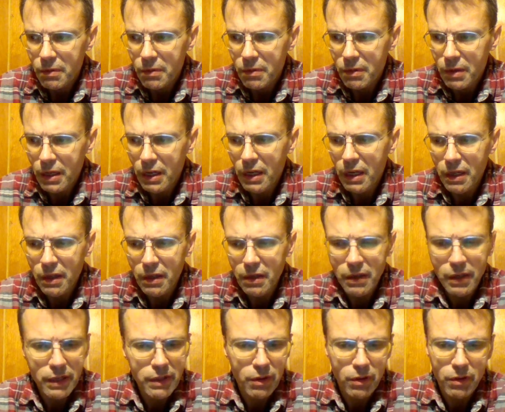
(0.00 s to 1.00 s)
hell,
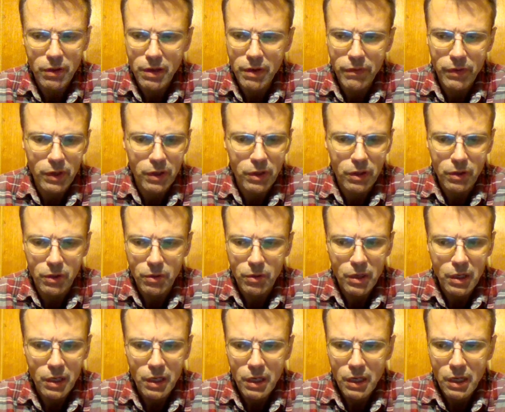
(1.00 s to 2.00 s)
I don't even know,
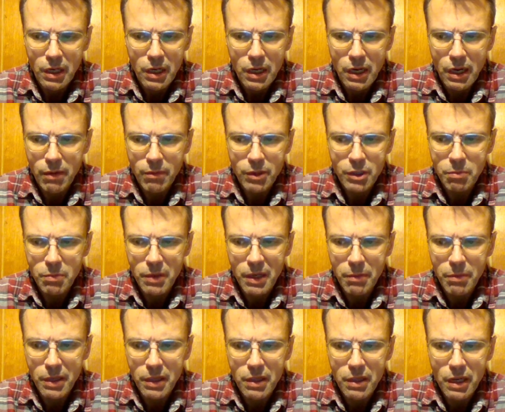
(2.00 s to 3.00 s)
I was
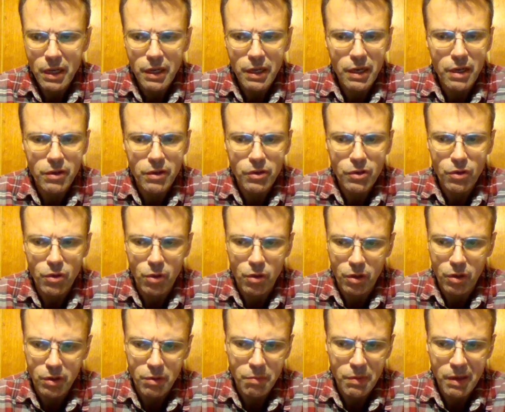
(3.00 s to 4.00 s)
maybe 10 years
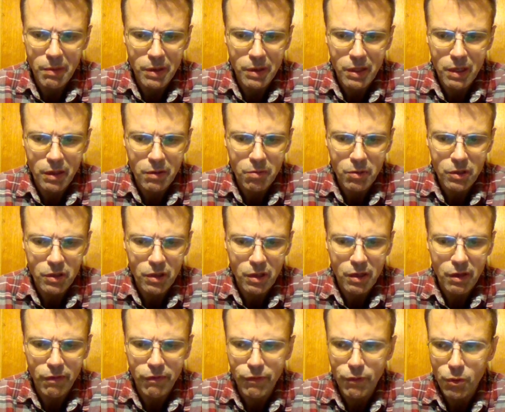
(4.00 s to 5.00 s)
old, maybe that was
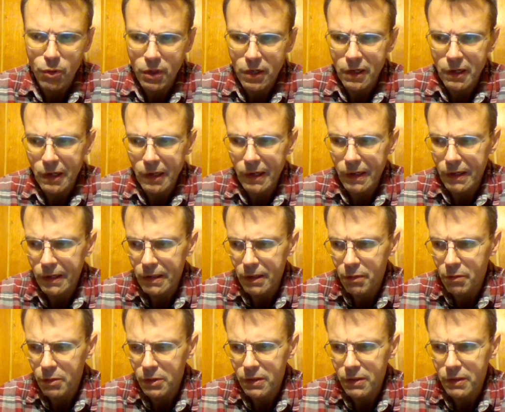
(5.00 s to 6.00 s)
like a fourth grade, I
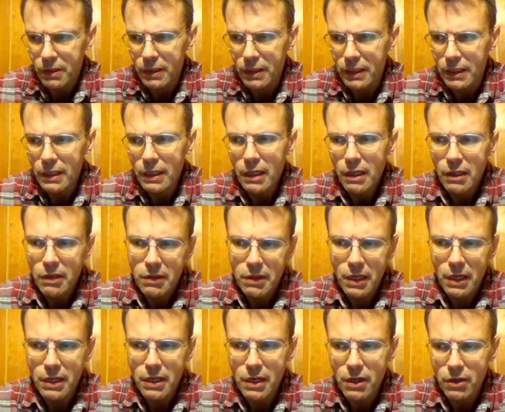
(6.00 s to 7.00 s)
would say
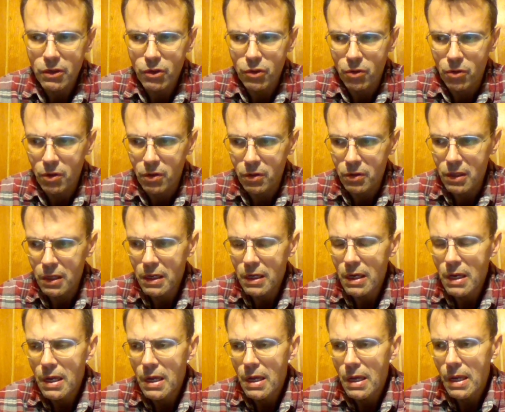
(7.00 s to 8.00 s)
10 years old.
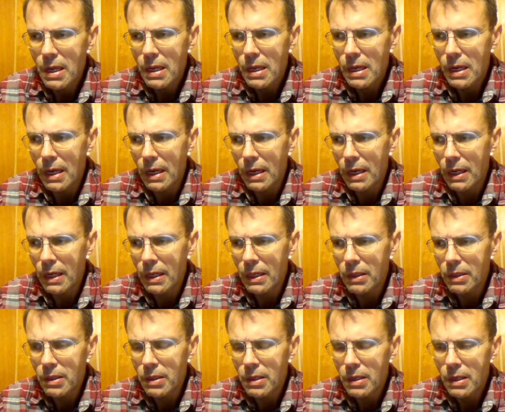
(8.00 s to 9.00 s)

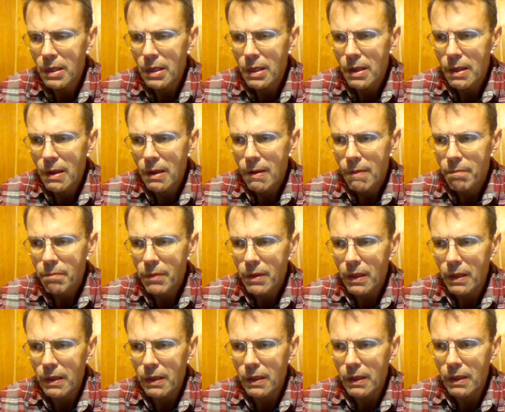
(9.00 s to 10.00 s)
And
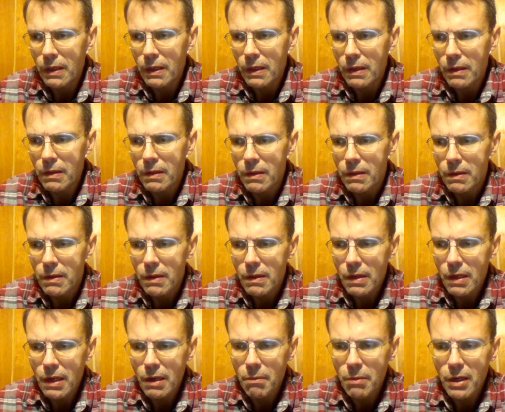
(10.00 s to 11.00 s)
The
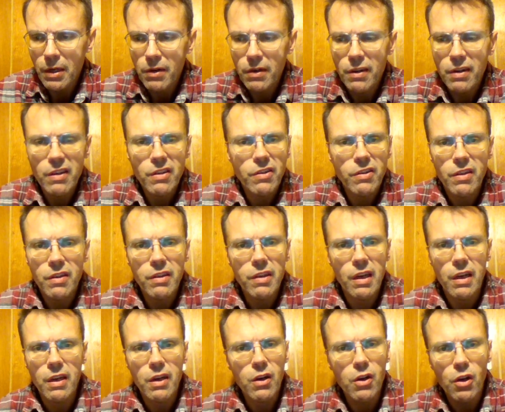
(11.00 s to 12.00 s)
thing about it is,
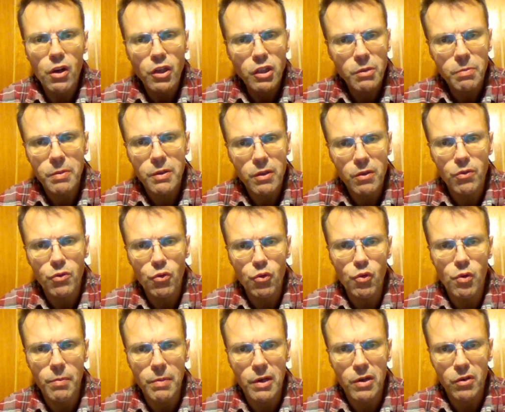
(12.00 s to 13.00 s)
entire hospital
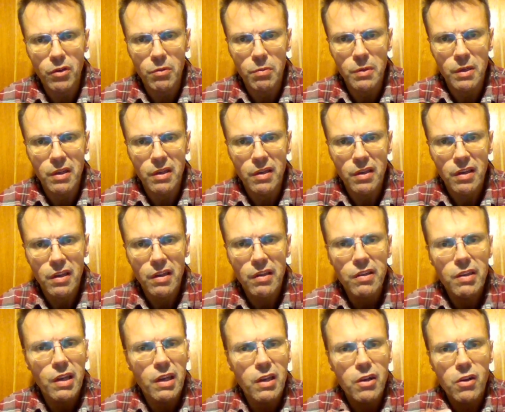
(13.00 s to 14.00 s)
knew about me. Entire